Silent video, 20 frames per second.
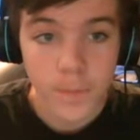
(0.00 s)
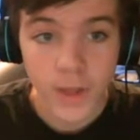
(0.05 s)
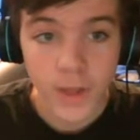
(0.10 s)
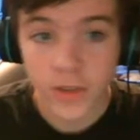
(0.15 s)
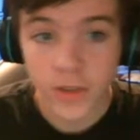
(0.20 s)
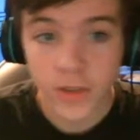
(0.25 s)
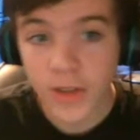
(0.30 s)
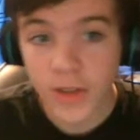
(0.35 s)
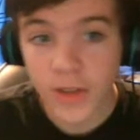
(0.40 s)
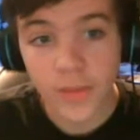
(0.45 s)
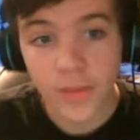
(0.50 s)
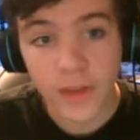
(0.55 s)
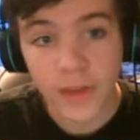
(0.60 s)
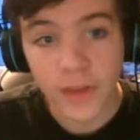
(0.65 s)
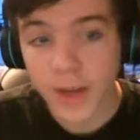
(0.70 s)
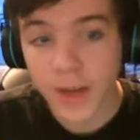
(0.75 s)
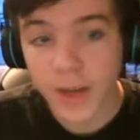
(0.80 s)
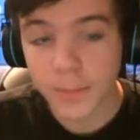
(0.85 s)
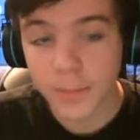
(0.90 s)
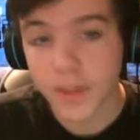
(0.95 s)
It's definitely
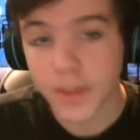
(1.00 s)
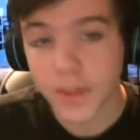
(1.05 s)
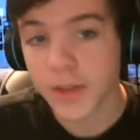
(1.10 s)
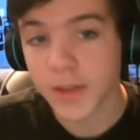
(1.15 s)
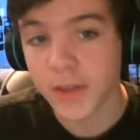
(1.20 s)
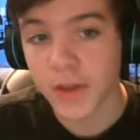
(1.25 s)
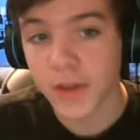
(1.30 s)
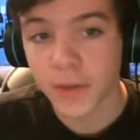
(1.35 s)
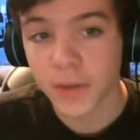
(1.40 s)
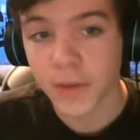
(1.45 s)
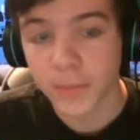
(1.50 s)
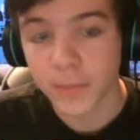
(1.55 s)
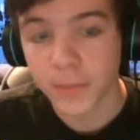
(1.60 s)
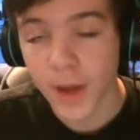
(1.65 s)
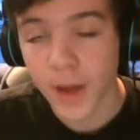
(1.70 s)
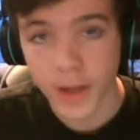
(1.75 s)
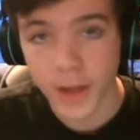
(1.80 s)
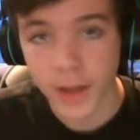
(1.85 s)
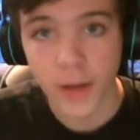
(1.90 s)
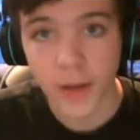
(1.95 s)
not in B tier.
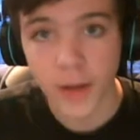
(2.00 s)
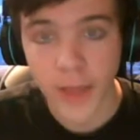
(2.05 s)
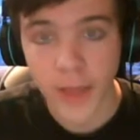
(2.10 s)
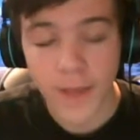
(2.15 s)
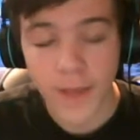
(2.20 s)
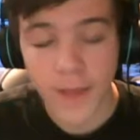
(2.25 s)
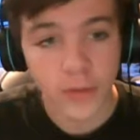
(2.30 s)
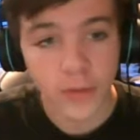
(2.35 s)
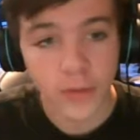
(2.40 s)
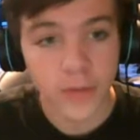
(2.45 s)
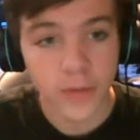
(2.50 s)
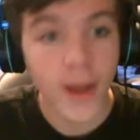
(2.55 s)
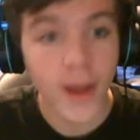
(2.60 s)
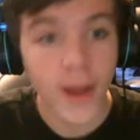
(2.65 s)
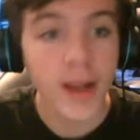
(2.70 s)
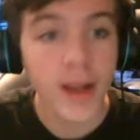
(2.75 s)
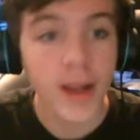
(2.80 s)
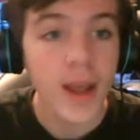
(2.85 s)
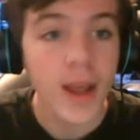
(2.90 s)
I know that for a fact.